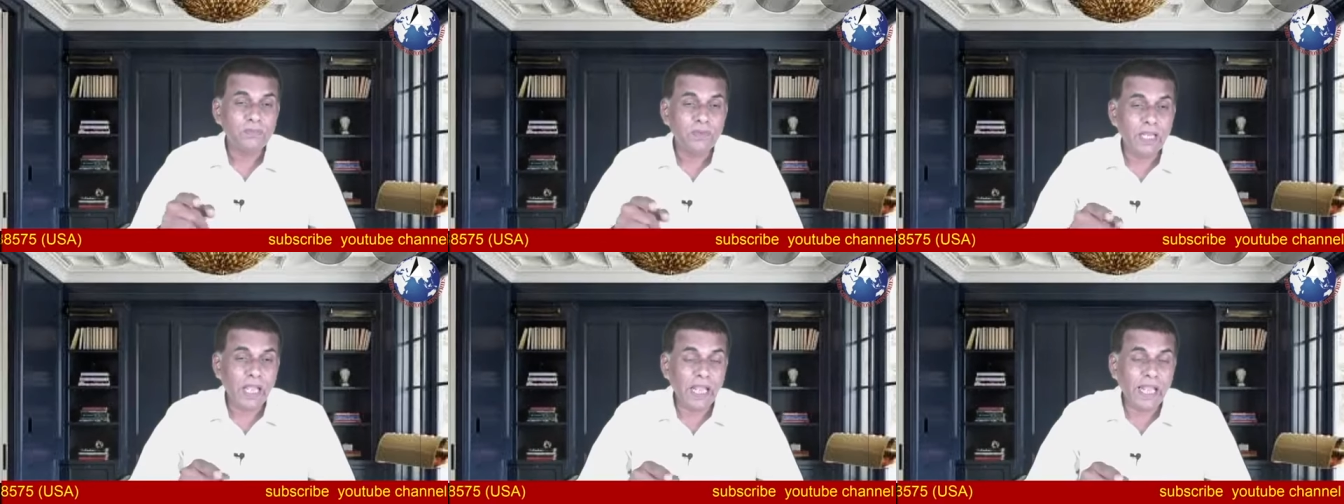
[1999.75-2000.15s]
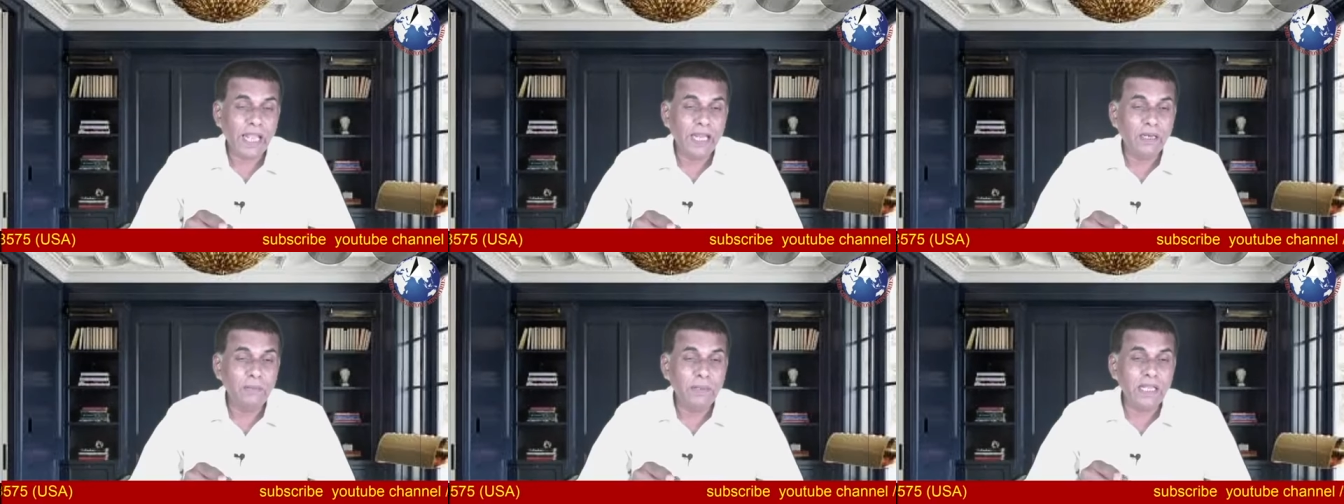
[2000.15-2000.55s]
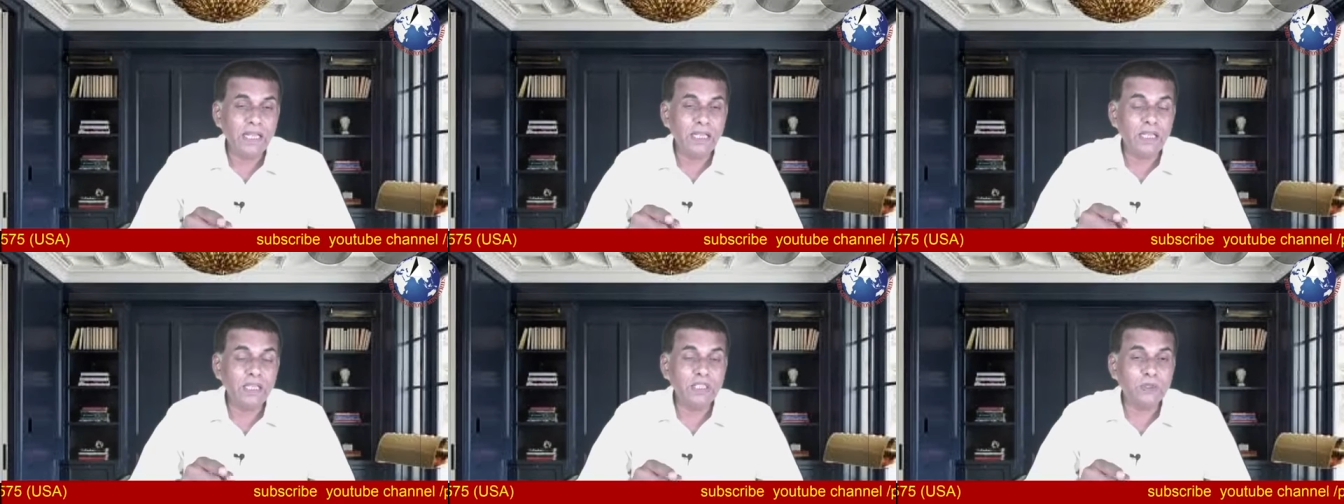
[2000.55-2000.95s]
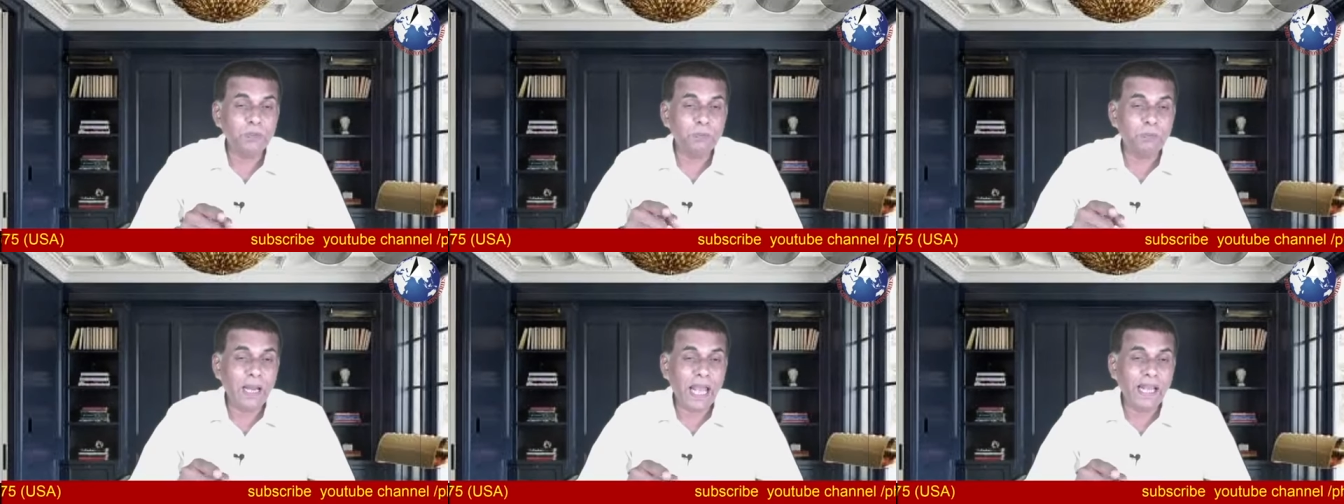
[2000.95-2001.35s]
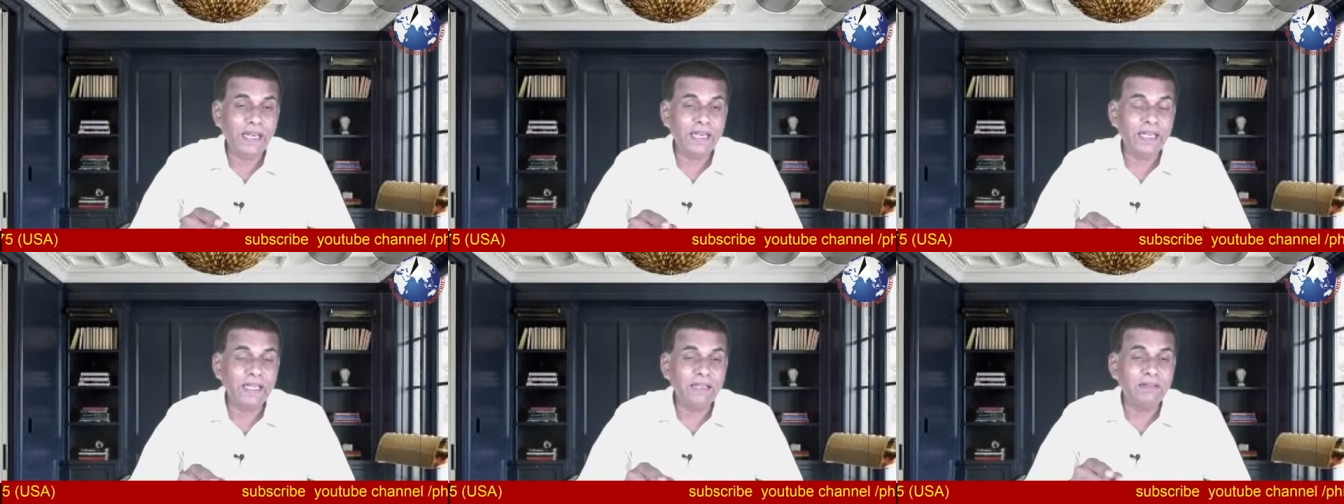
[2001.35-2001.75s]
The enemy is
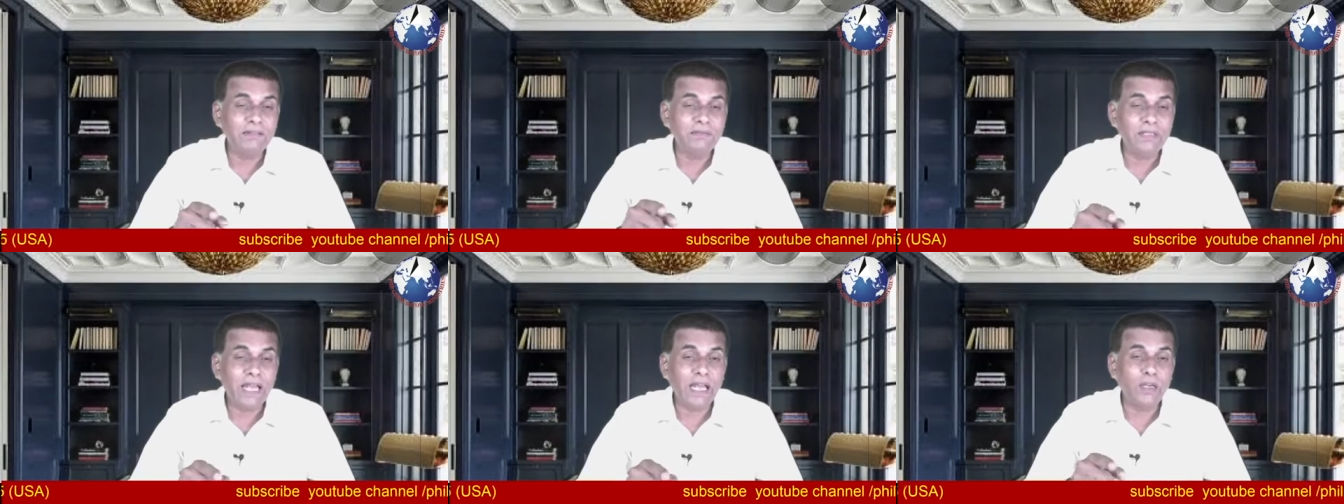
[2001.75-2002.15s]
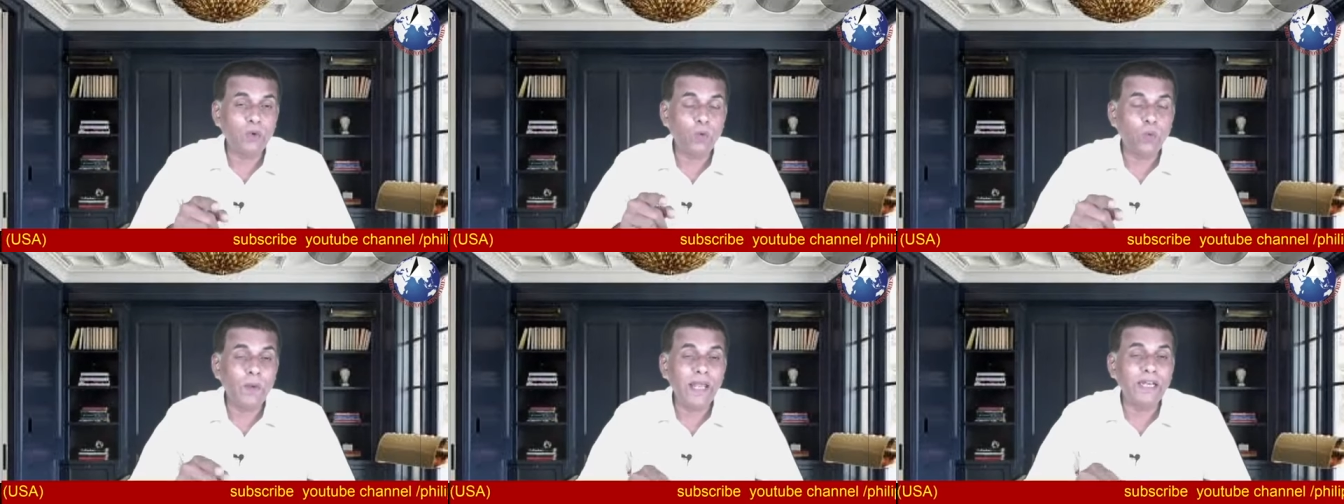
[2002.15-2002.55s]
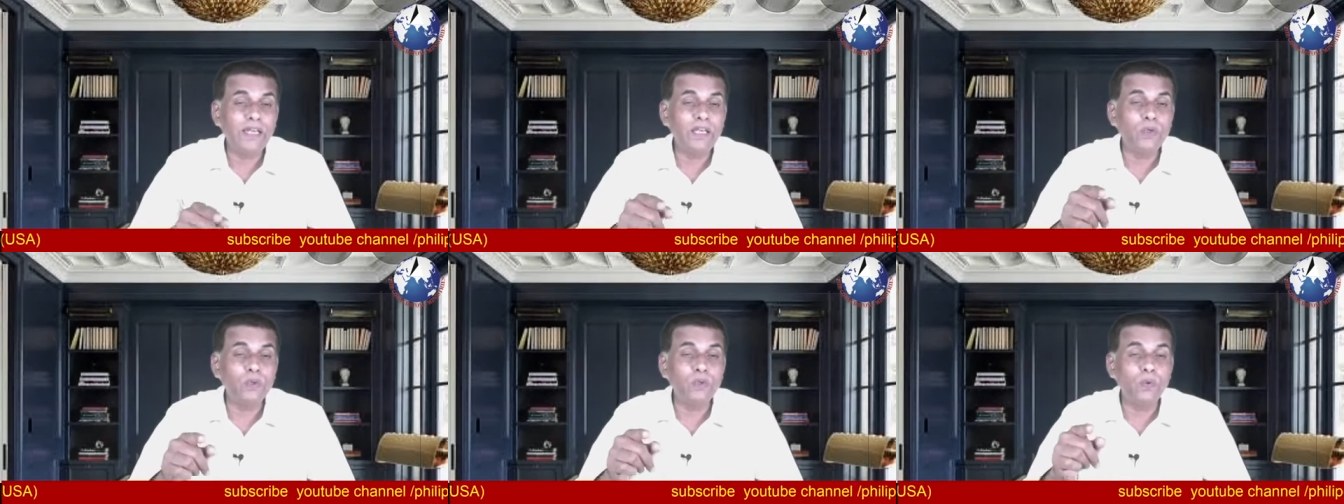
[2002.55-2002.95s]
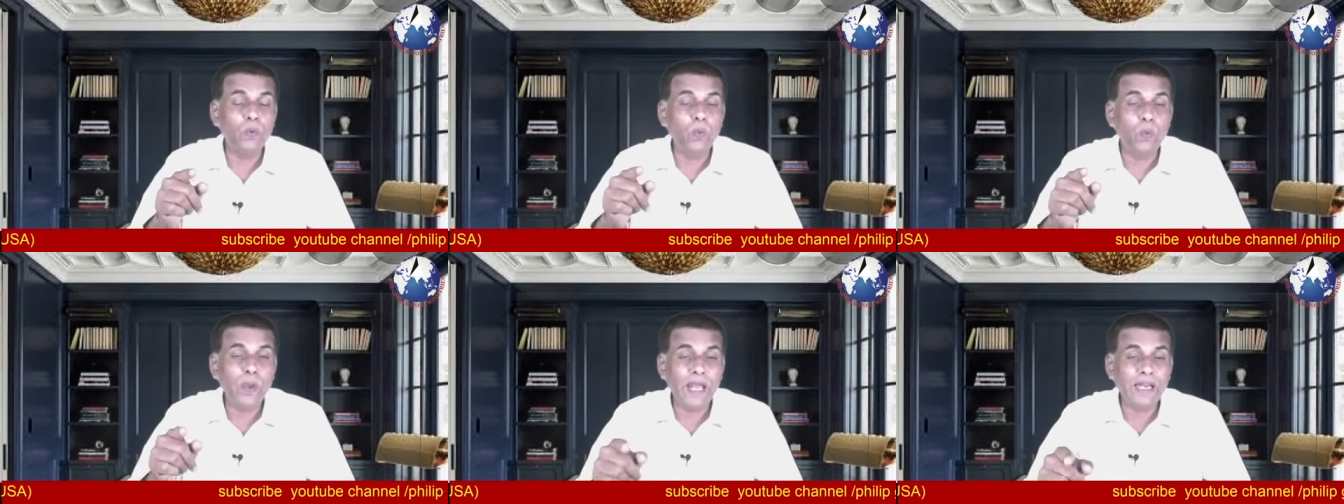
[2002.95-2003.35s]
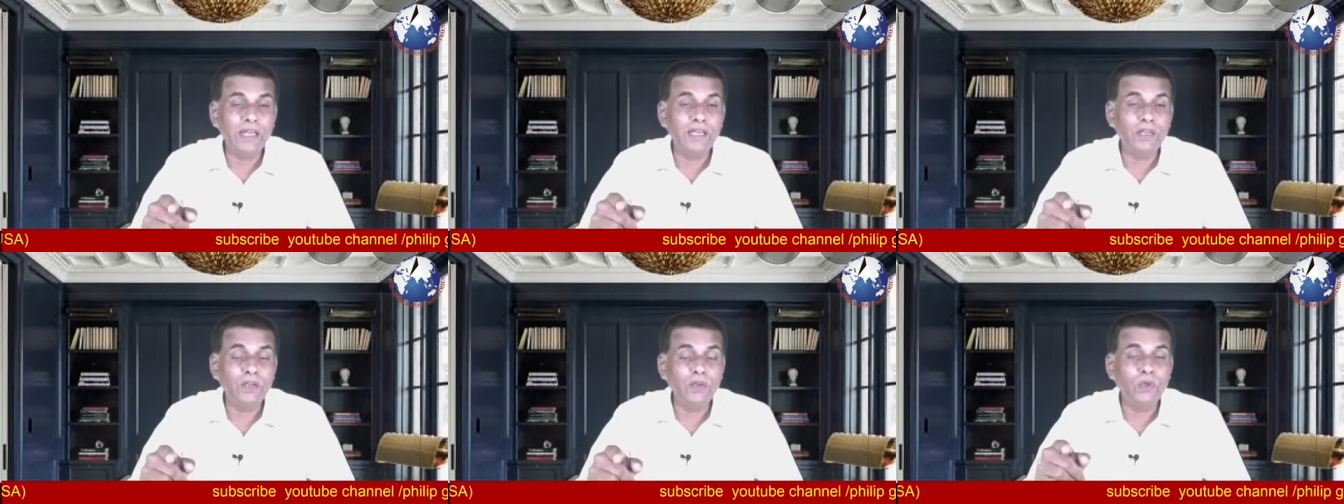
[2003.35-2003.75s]
planning that when you
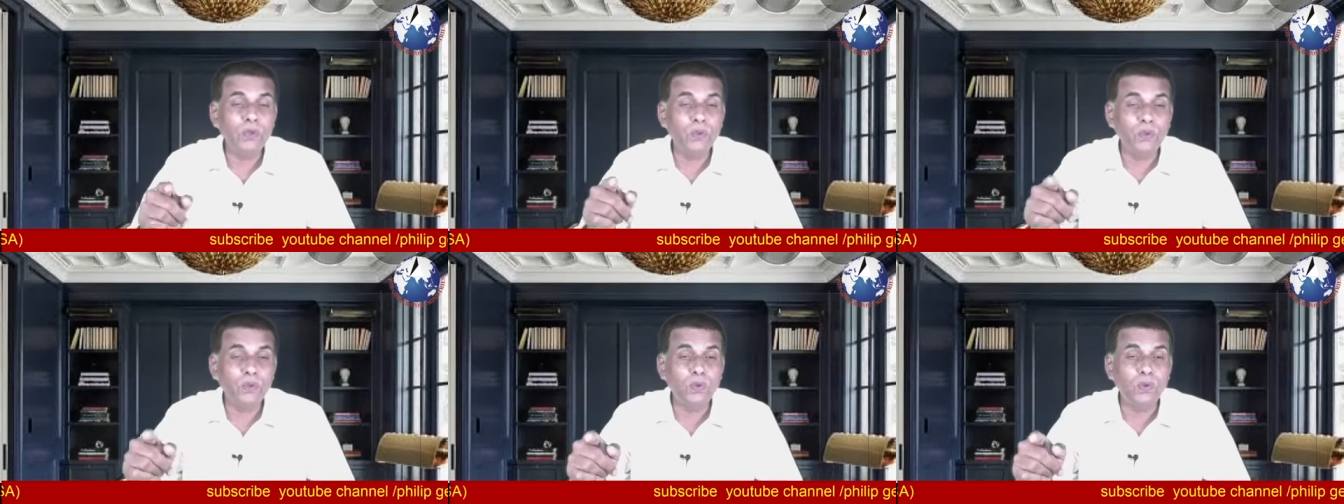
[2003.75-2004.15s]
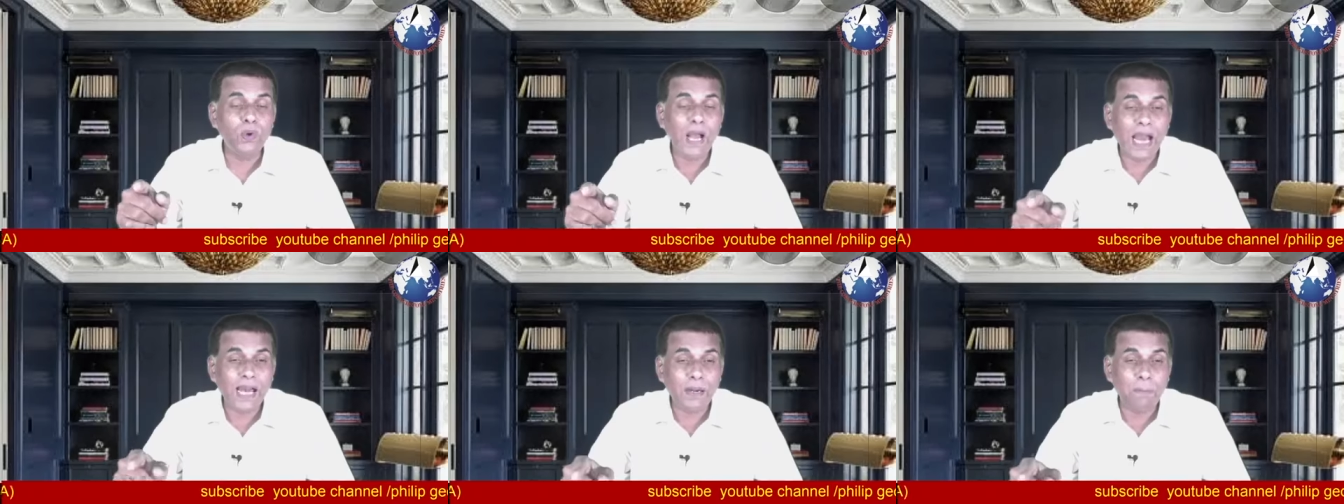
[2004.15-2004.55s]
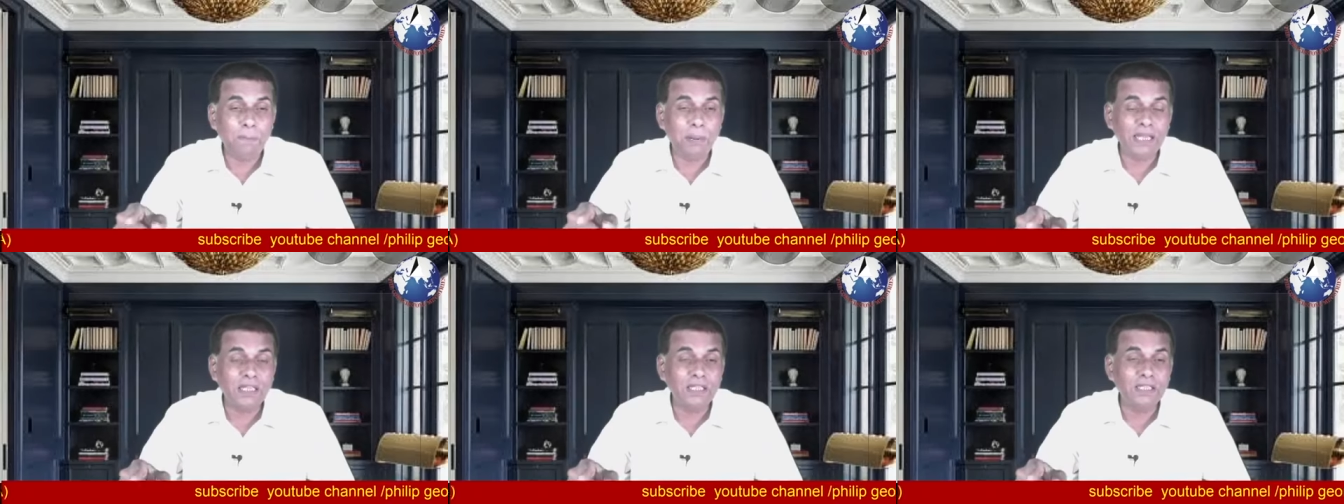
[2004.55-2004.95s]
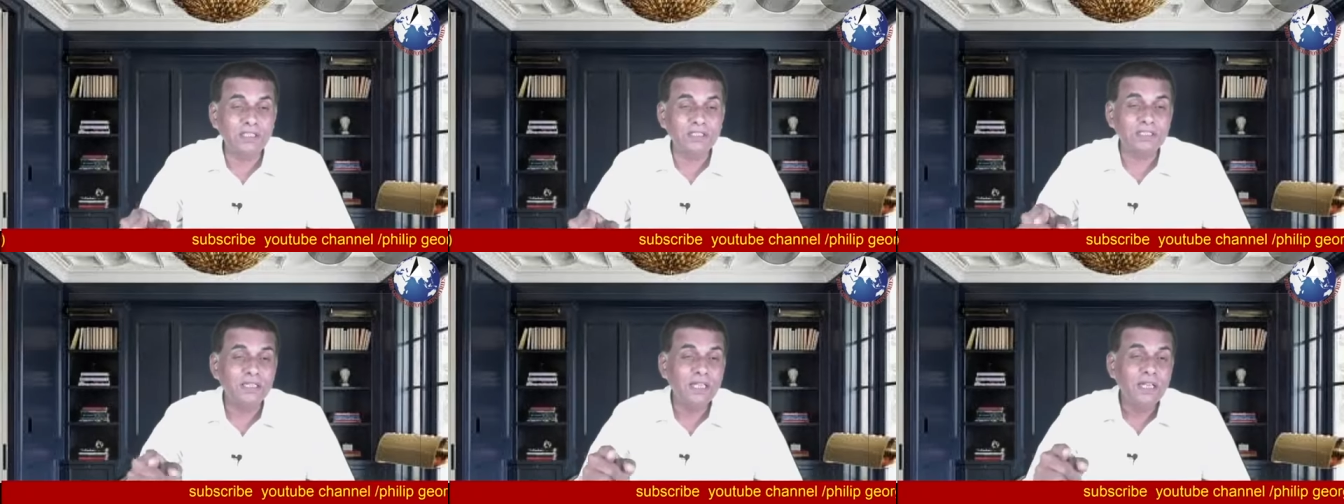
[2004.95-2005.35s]
when you are blessed,